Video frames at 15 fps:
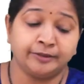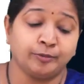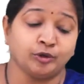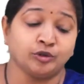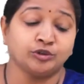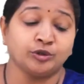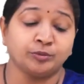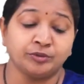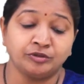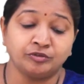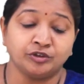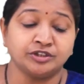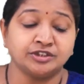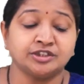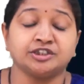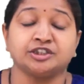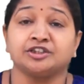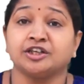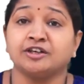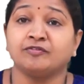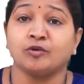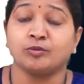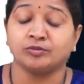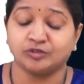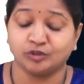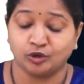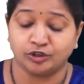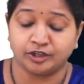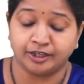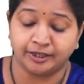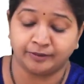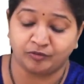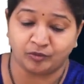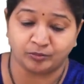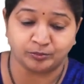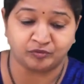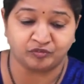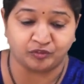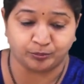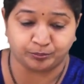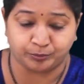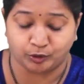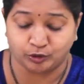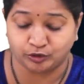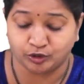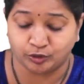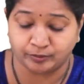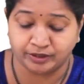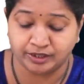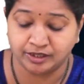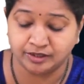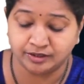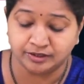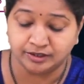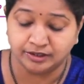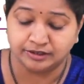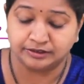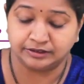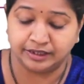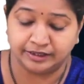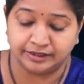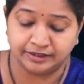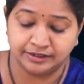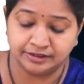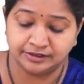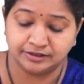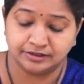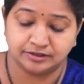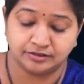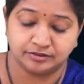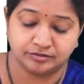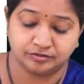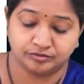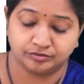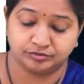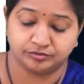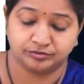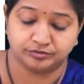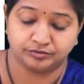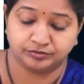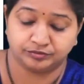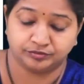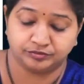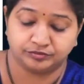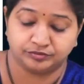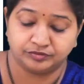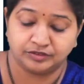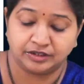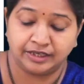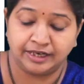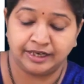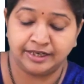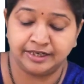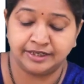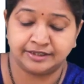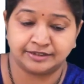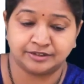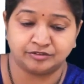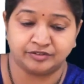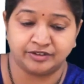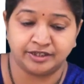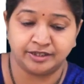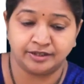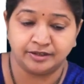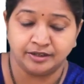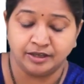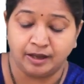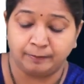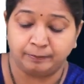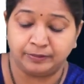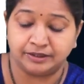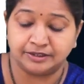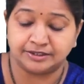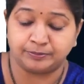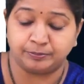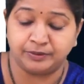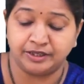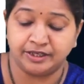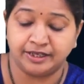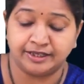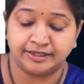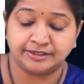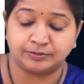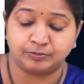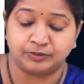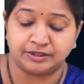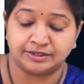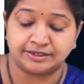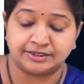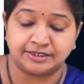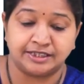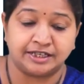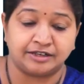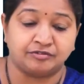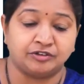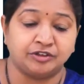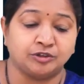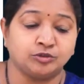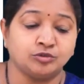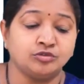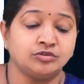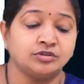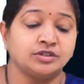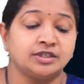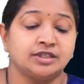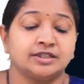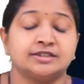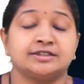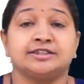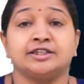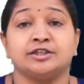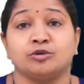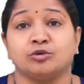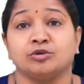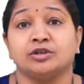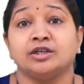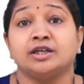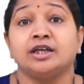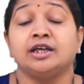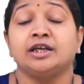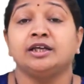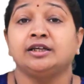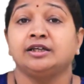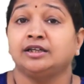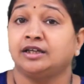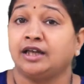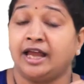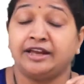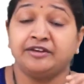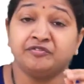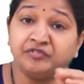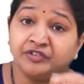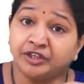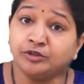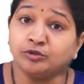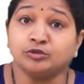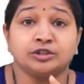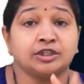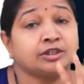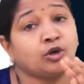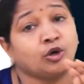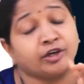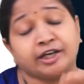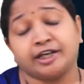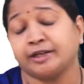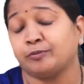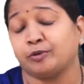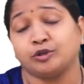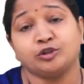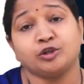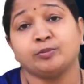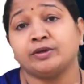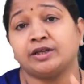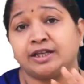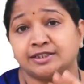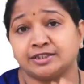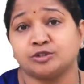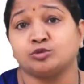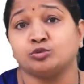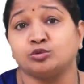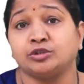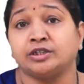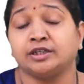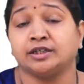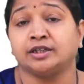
polynomial, what is the general form of the quadratic form for polynomial? That is ax square plus bx plus c equal to 0. And we know that quadratic polynomial has two